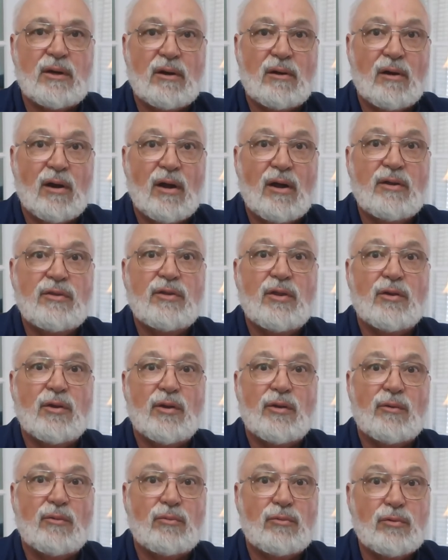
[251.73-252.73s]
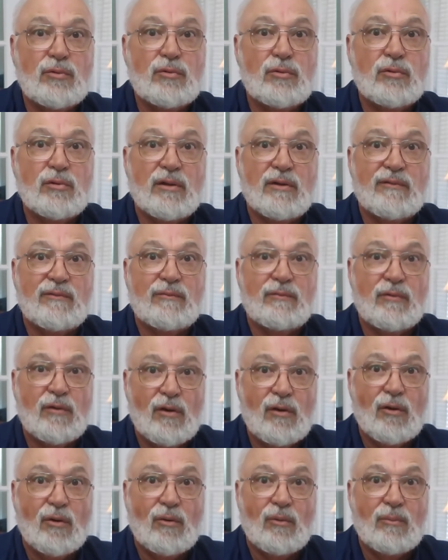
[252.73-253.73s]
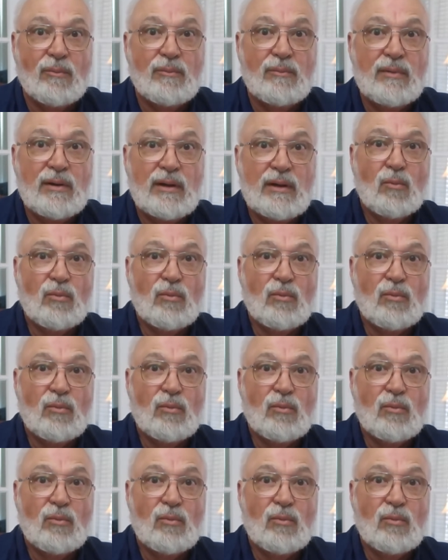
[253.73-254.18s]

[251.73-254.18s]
are under the rule of Rome,